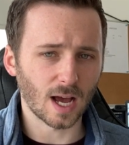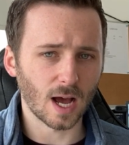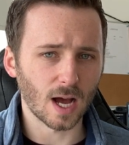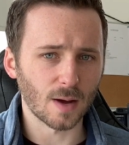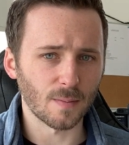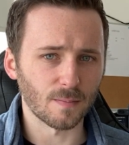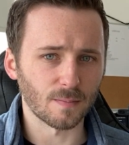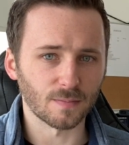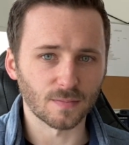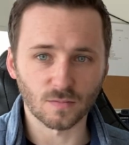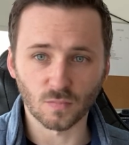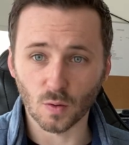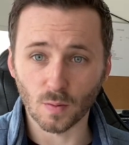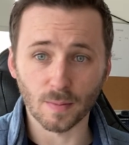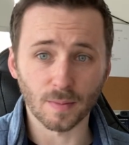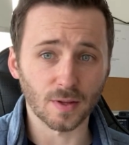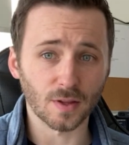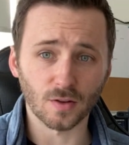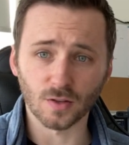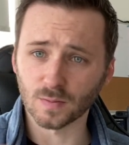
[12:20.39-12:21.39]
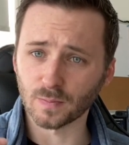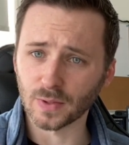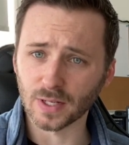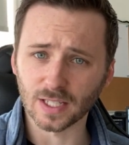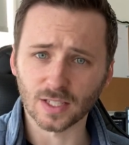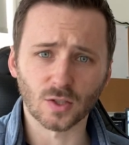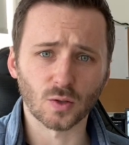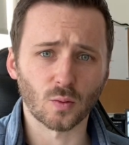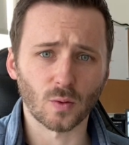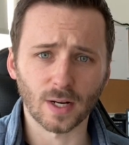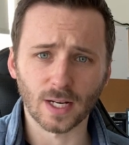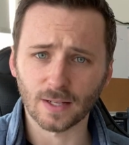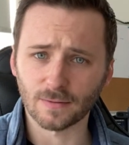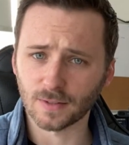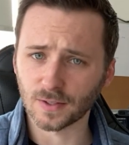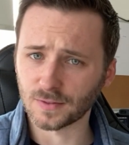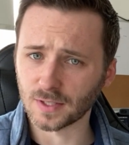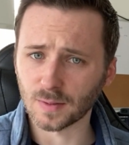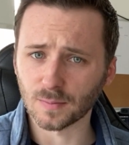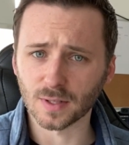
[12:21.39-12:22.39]
Remember those big 20,
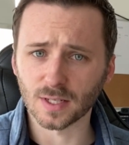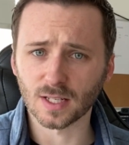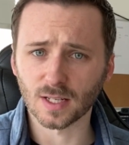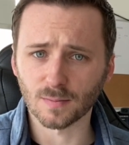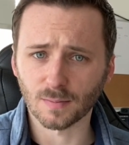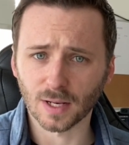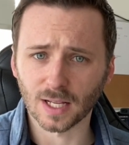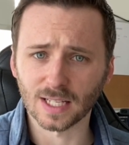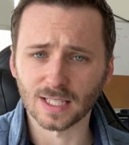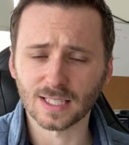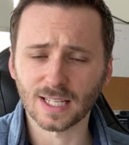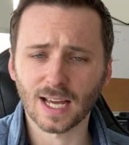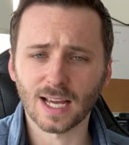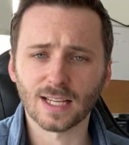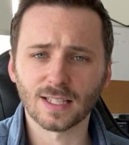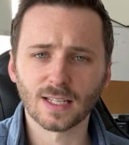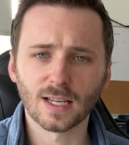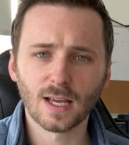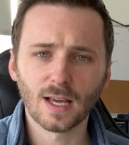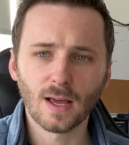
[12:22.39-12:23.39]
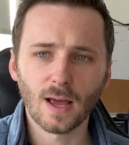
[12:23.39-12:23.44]
15% plus days,